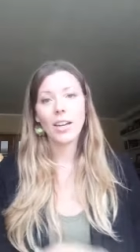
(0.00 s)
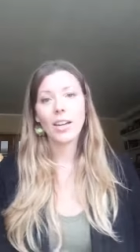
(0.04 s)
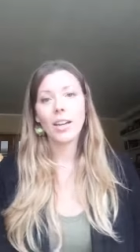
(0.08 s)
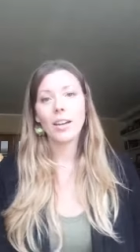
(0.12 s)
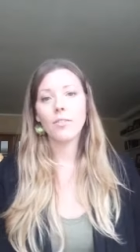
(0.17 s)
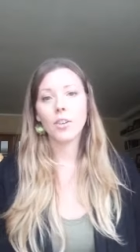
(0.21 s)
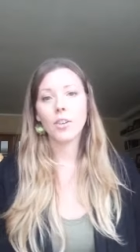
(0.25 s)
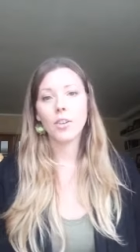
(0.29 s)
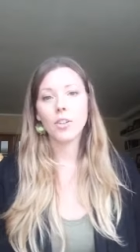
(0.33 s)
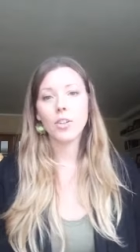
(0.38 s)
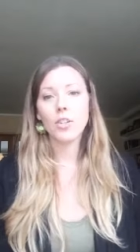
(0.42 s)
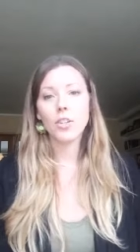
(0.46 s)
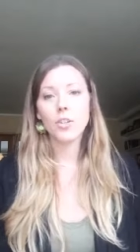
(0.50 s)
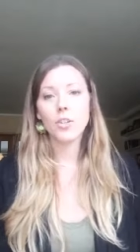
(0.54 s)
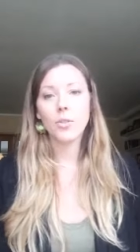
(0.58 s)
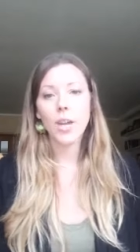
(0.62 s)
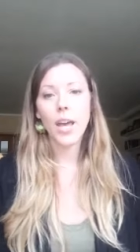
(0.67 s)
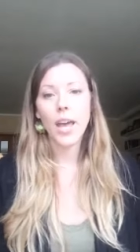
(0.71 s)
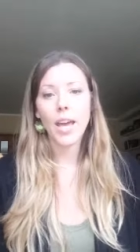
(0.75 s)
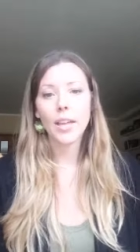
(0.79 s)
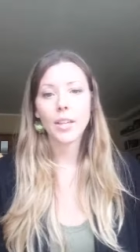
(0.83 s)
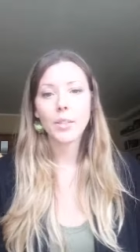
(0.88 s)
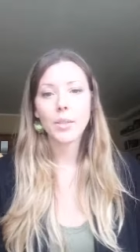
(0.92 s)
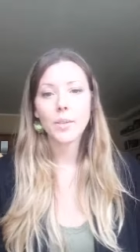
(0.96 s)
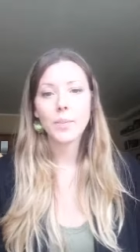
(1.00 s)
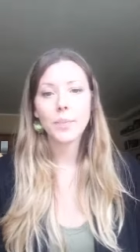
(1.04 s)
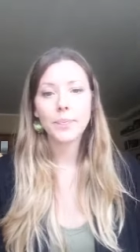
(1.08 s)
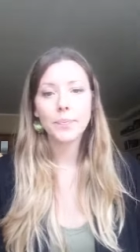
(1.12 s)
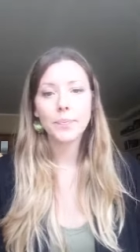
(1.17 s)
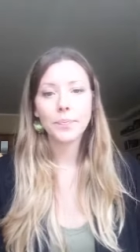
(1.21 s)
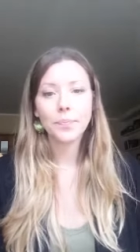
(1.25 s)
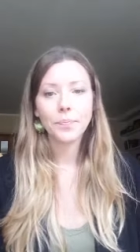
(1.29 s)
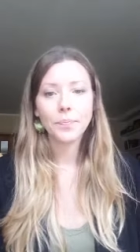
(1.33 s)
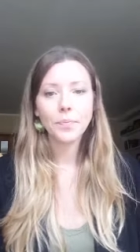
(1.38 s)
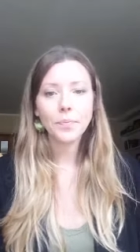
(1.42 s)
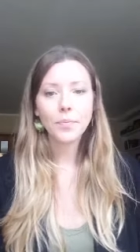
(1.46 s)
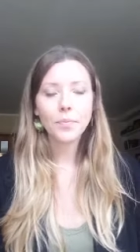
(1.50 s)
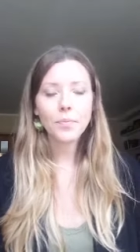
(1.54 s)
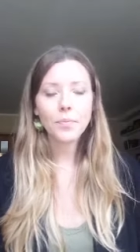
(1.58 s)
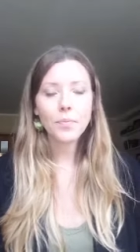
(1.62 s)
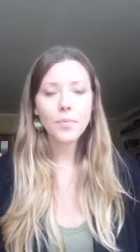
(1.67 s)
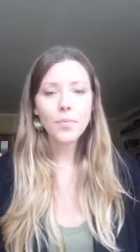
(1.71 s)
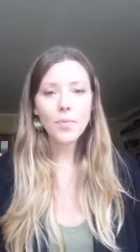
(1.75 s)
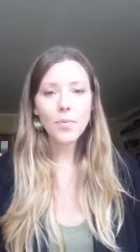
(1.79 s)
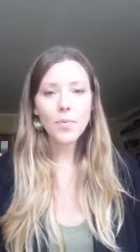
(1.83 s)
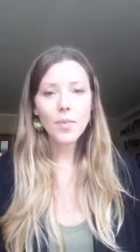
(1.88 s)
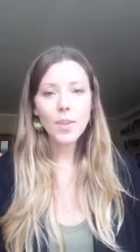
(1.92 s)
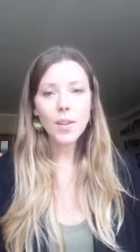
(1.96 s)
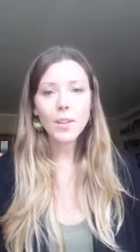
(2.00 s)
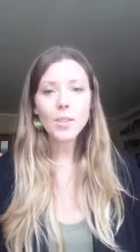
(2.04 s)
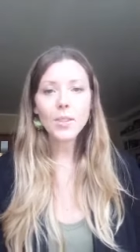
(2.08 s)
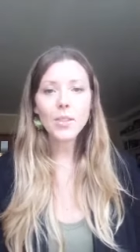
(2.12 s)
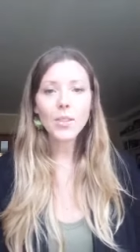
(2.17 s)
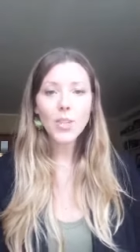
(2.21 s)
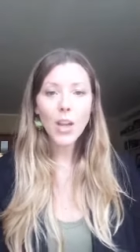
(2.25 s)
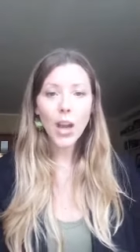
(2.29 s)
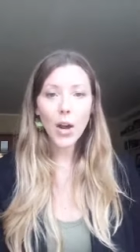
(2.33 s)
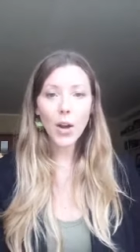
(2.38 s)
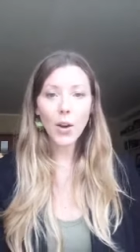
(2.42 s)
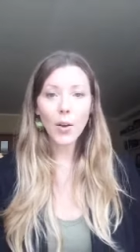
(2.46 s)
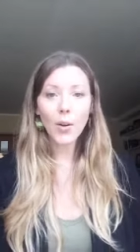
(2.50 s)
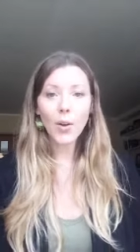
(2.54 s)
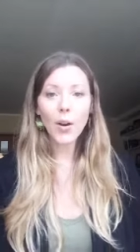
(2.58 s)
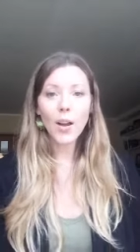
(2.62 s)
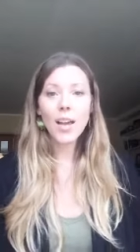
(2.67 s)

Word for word: for two days. So,